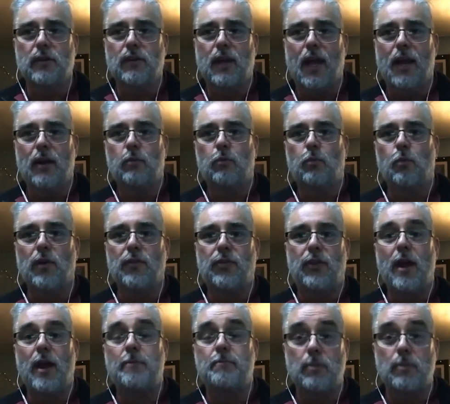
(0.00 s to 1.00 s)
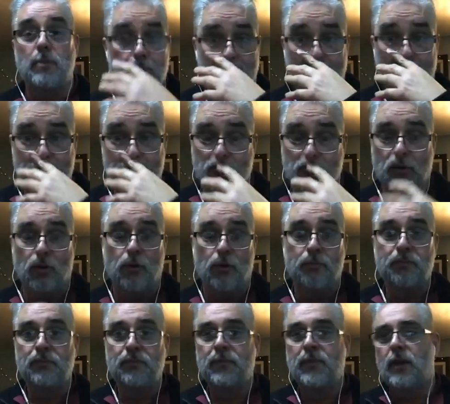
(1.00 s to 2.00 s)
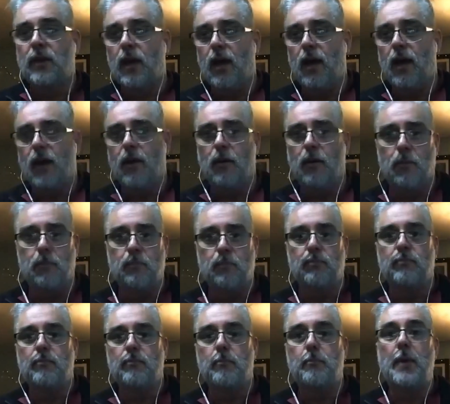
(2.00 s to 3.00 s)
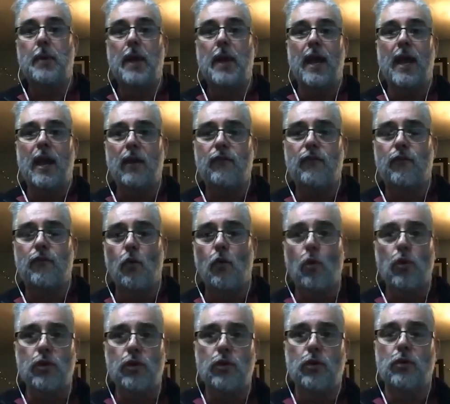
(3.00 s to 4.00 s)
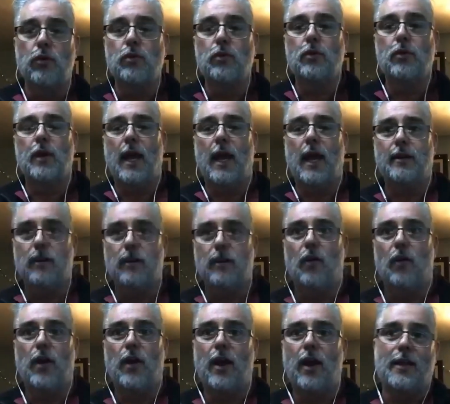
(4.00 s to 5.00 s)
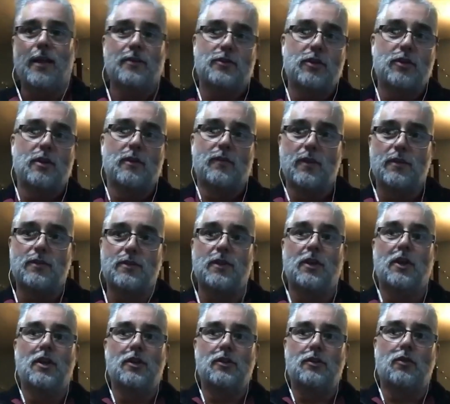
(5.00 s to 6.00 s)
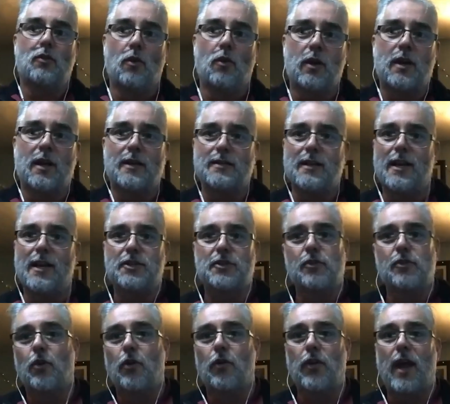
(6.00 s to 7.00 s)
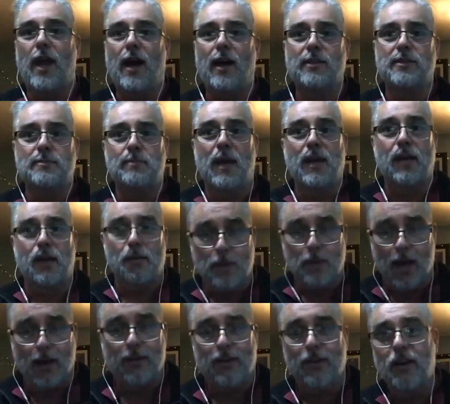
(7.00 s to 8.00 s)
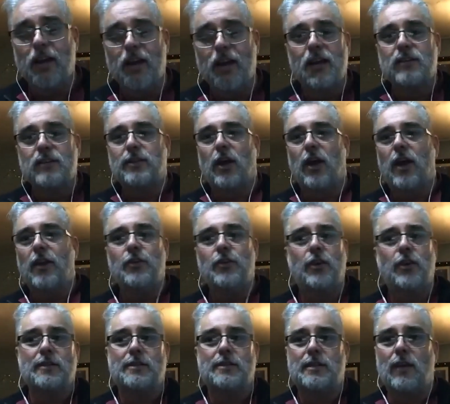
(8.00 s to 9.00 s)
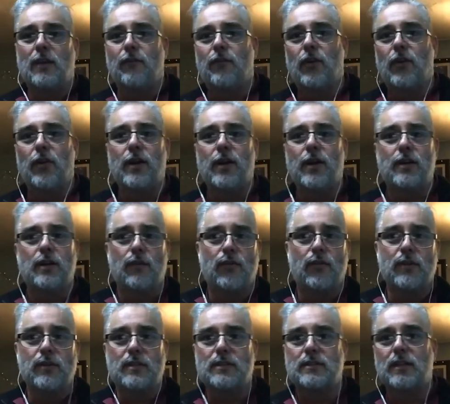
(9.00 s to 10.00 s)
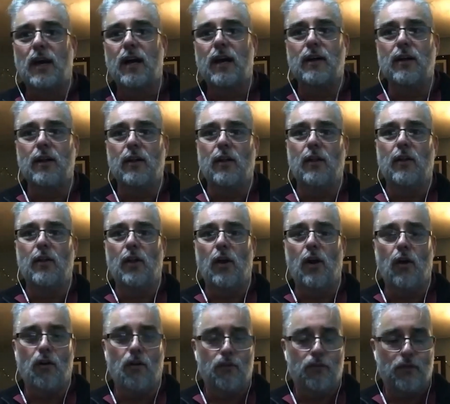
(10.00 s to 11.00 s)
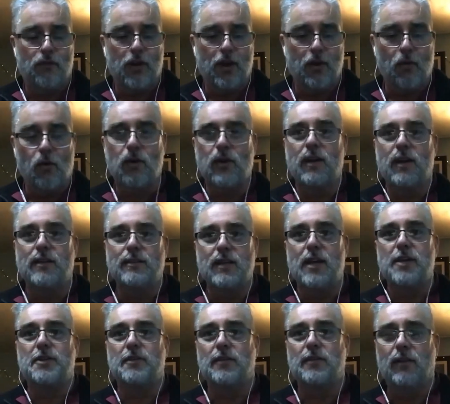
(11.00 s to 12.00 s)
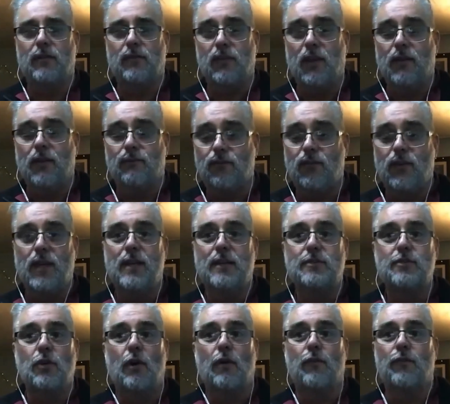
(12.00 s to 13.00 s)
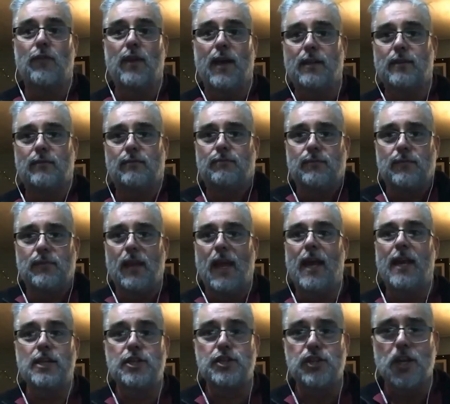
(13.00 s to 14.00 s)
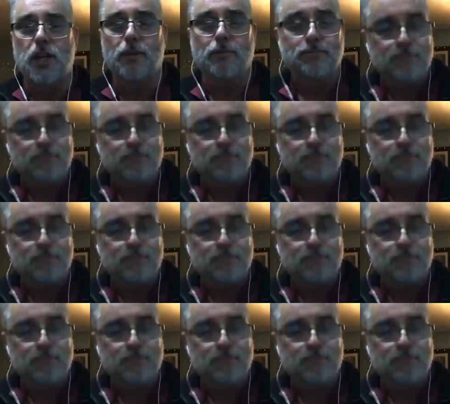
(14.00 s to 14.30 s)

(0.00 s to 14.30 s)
and what they're prepared to bear for you, and are they in service to the organization, or are they out to make a buck? So, and you can see a very different style of organization that feeds off that energy.